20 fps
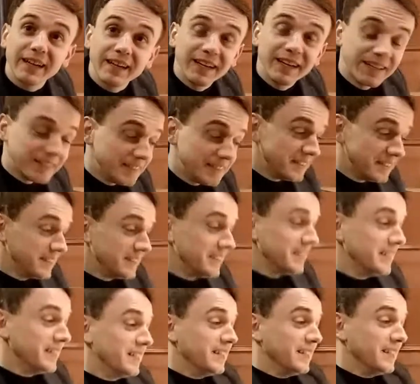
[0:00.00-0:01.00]
Actually,
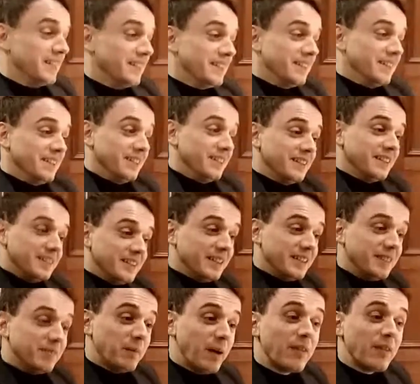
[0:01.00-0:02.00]
like for Halloween, you
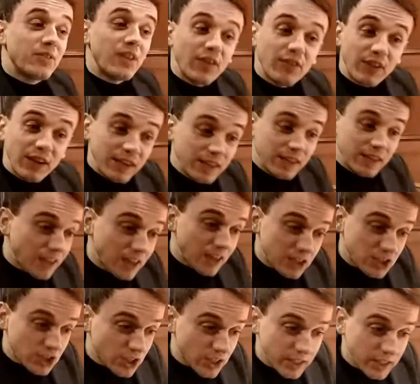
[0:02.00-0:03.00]
know, you could have like a
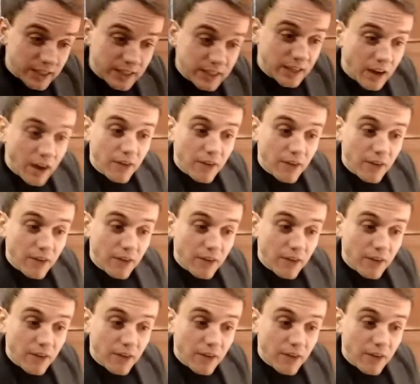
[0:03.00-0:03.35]
ghost figure